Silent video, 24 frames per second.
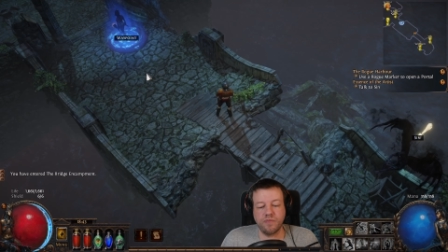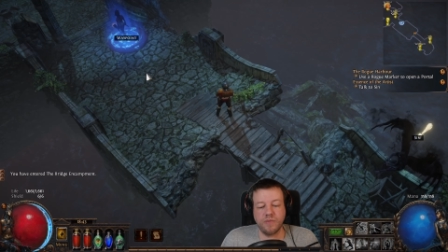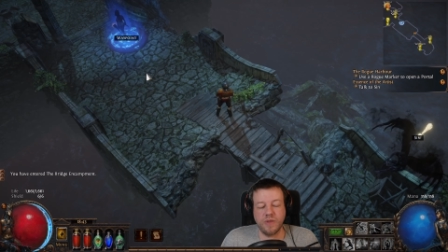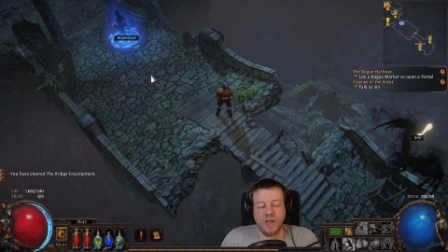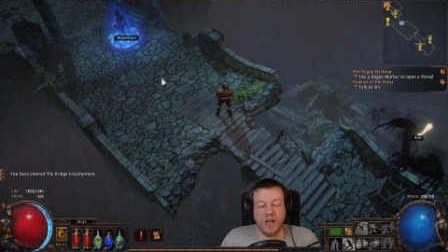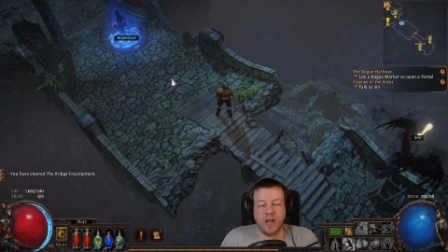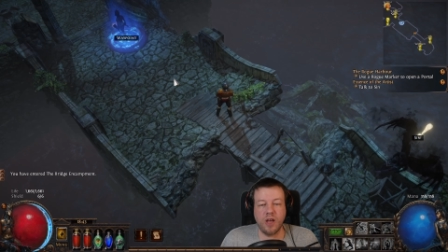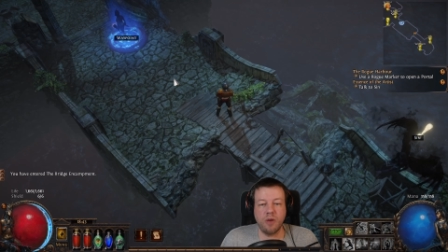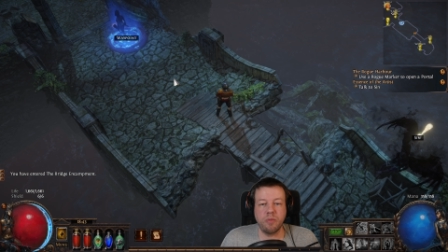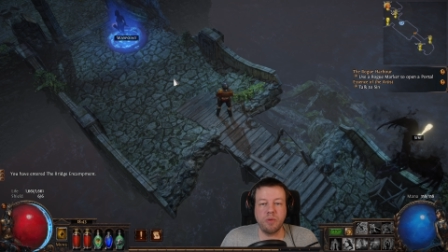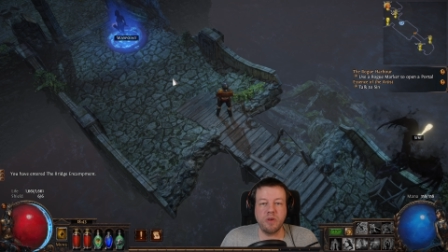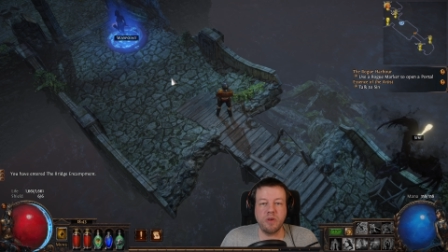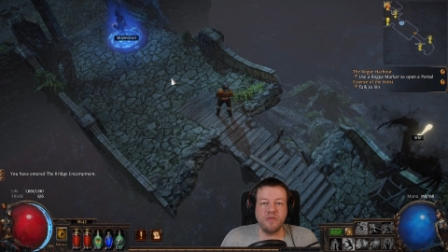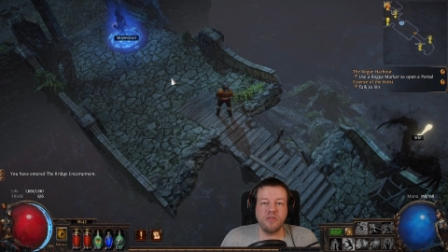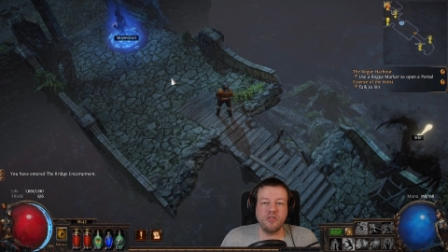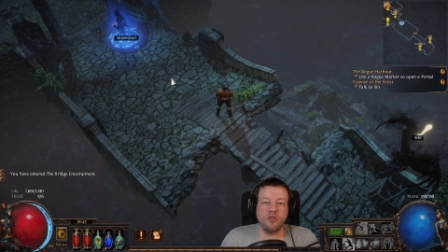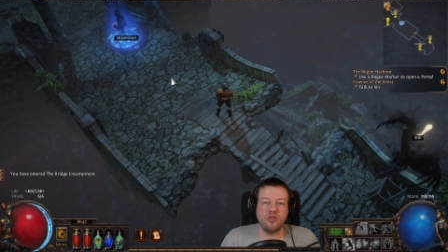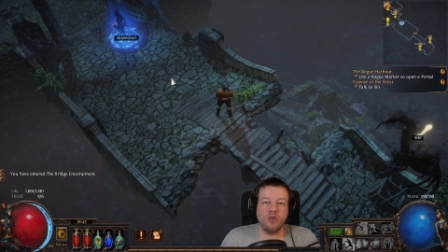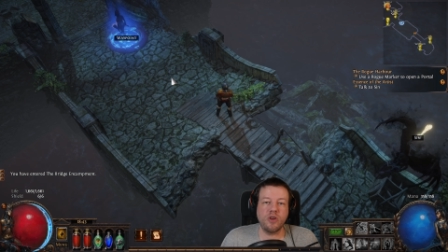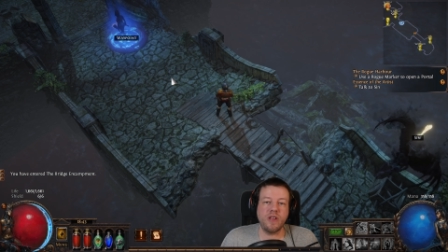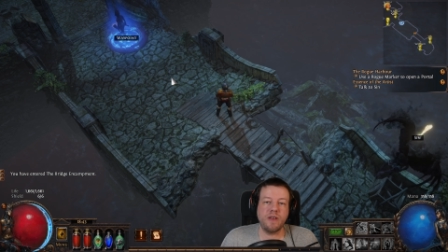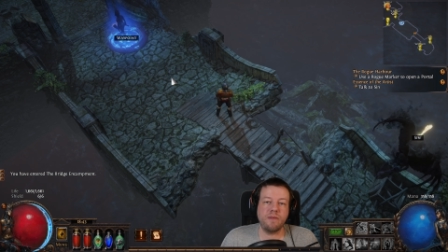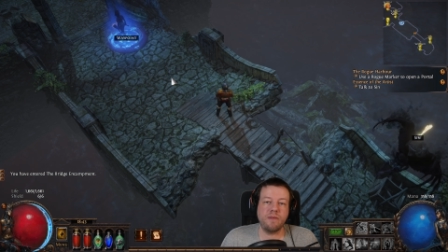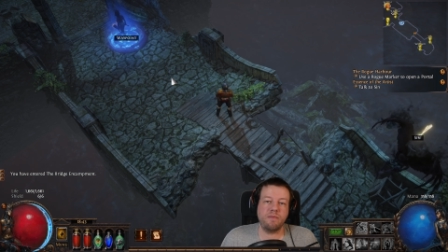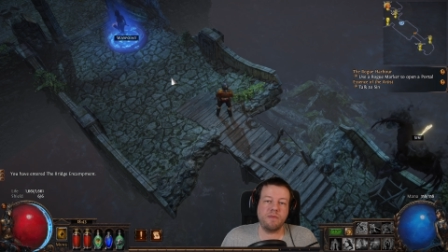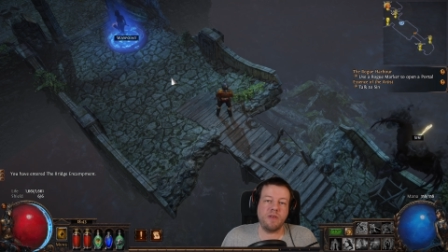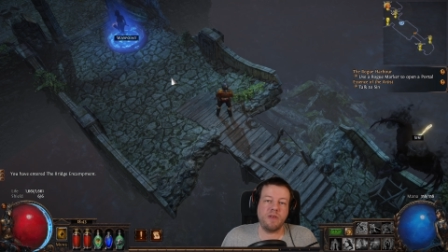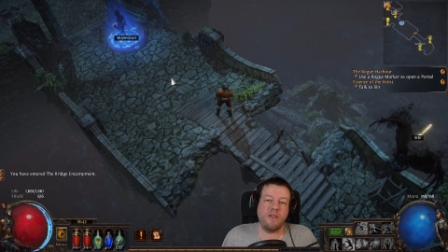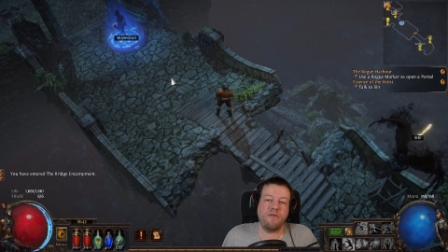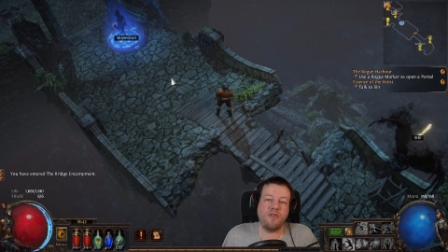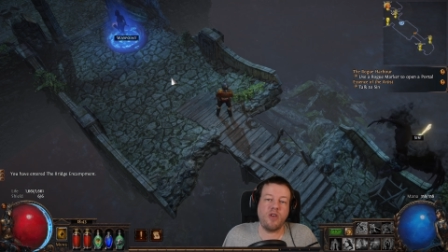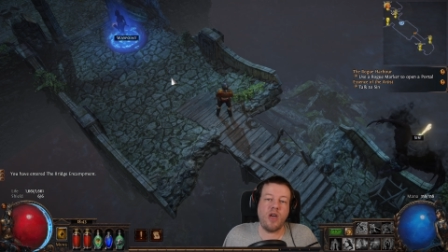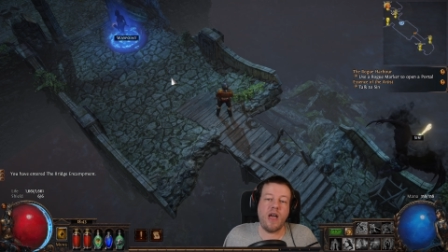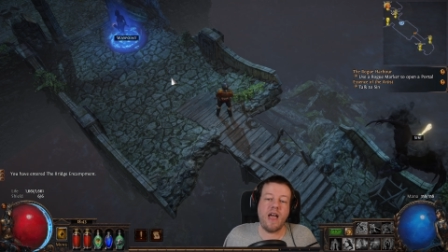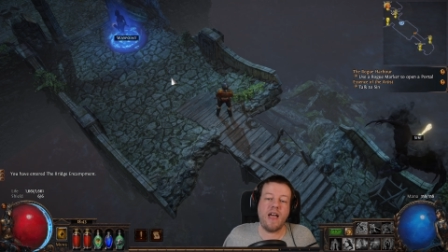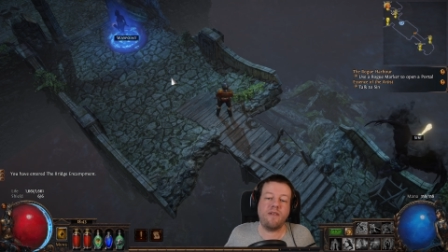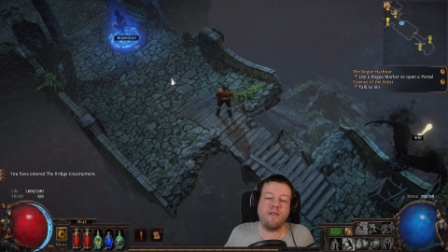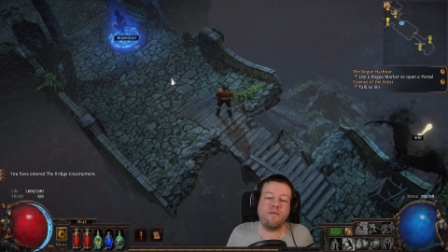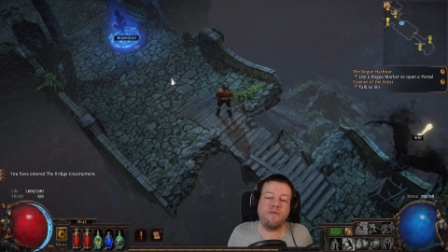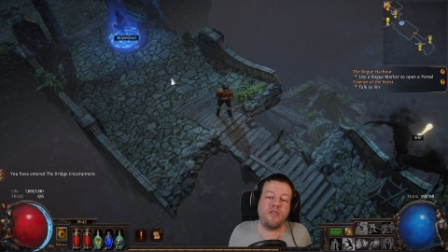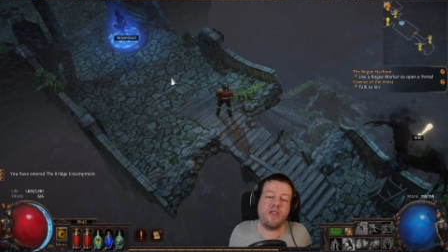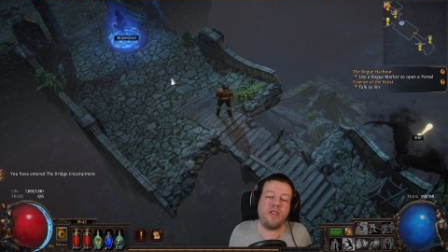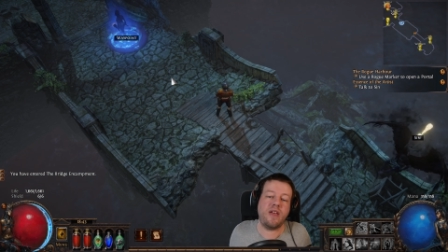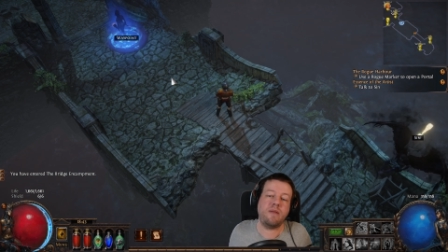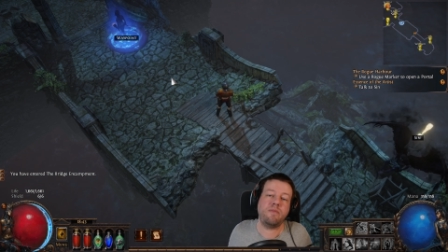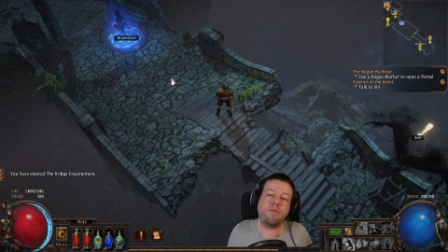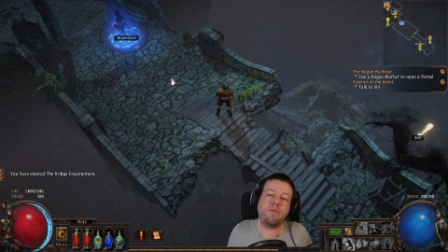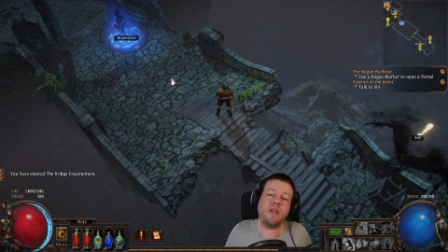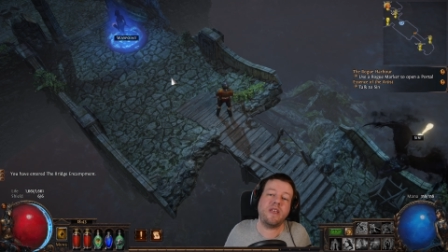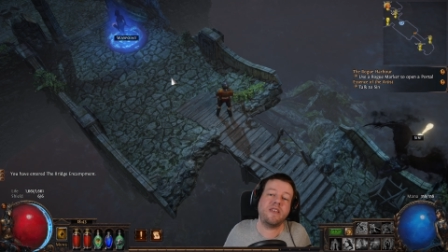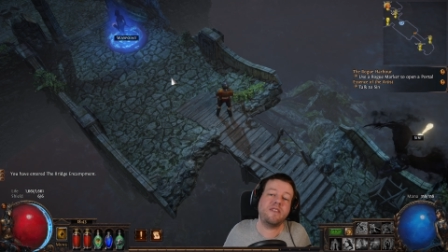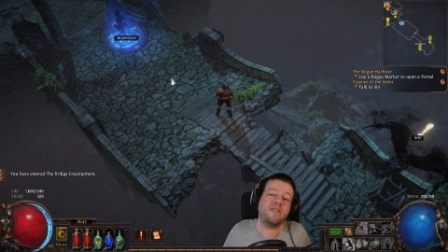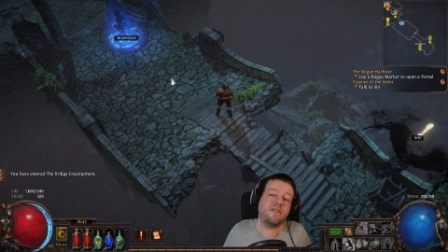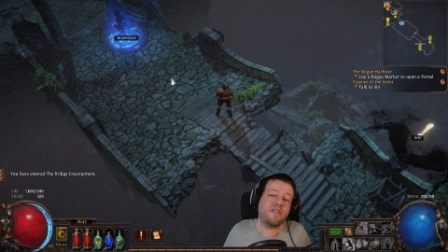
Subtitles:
I hope you've enjoyed it. If you have, then please